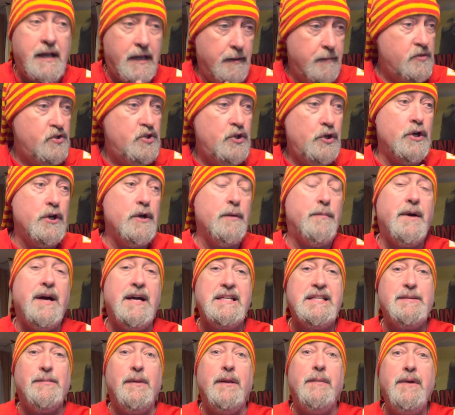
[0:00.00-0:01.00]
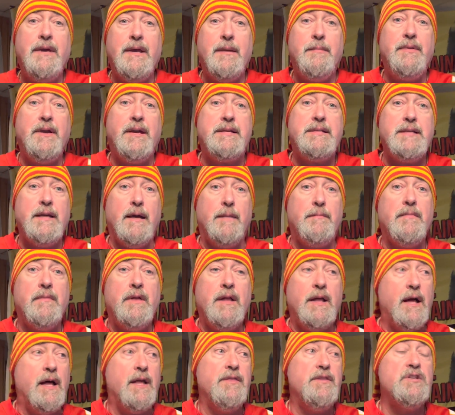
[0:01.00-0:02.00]
Jr. possibly being picked
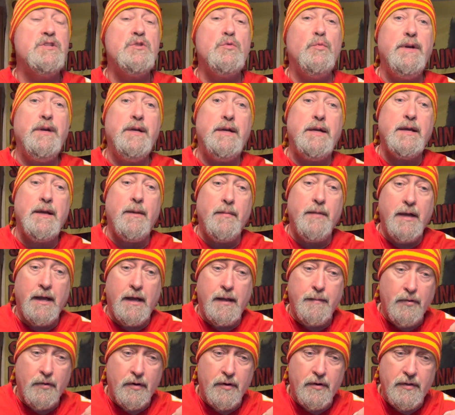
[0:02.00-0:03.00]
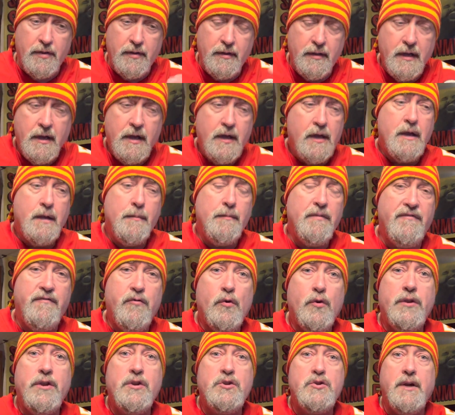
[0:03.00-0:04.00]
up this week coming up or
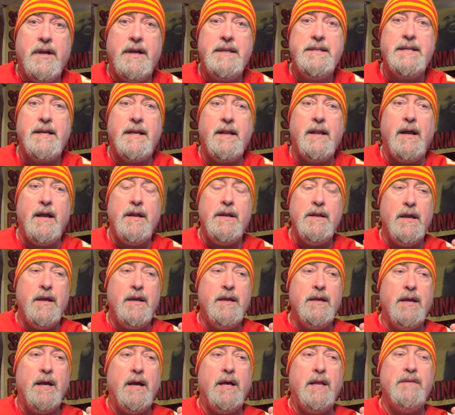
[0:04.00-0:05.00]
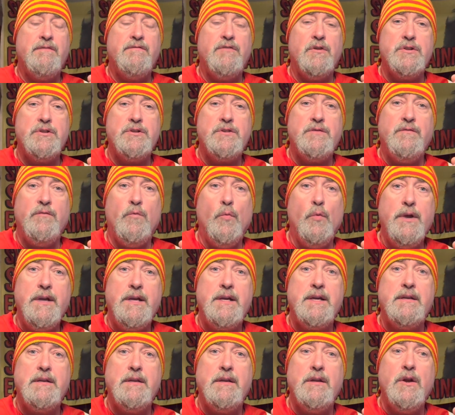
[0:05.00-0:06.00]
before the trade deadline, the first
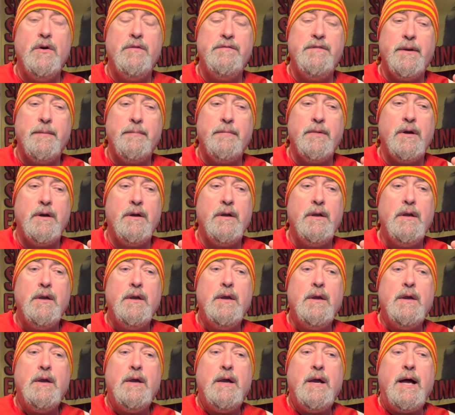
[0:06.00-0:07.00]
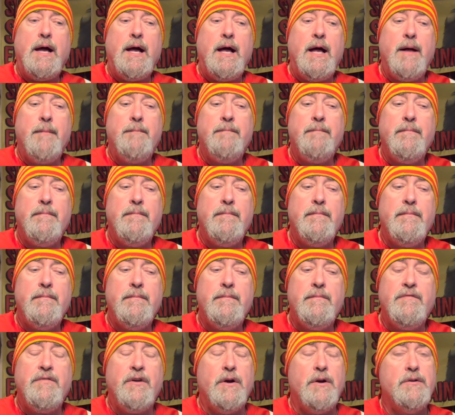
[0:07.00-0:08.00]
week of November.
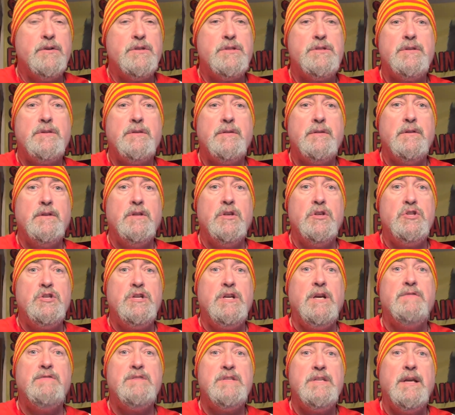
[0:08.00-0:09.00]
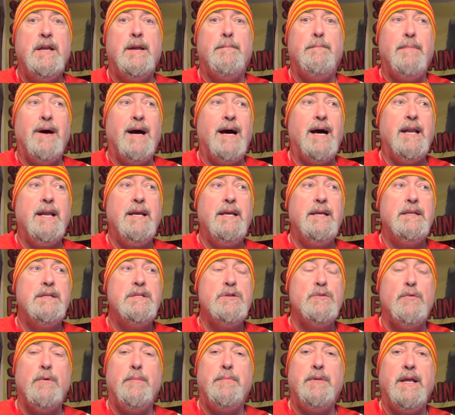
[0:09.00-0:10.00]
Folks, the Chiefs need a body
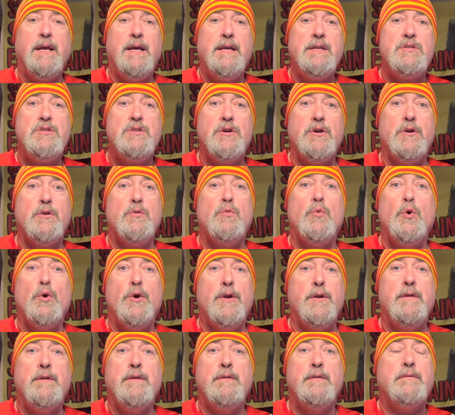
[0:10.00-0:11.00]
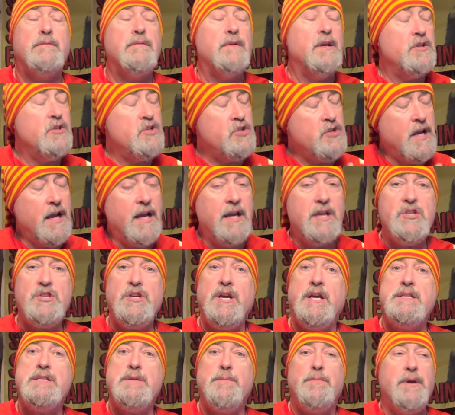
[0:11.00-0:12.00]
to replace Turk Wharton. In
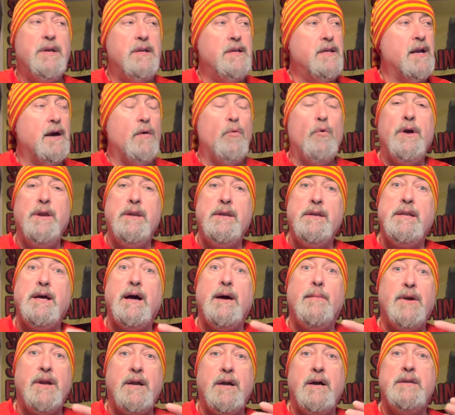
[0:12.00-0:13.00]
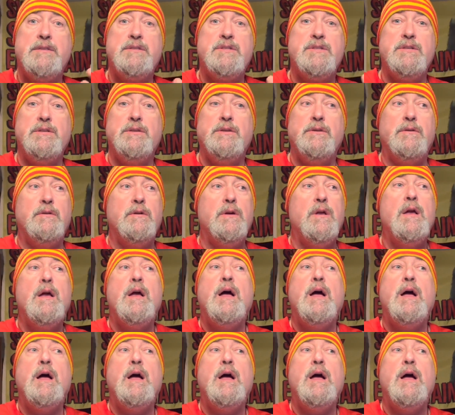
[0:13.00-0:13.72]
Shaggyshane's opinion, I want Ndamukong Suh.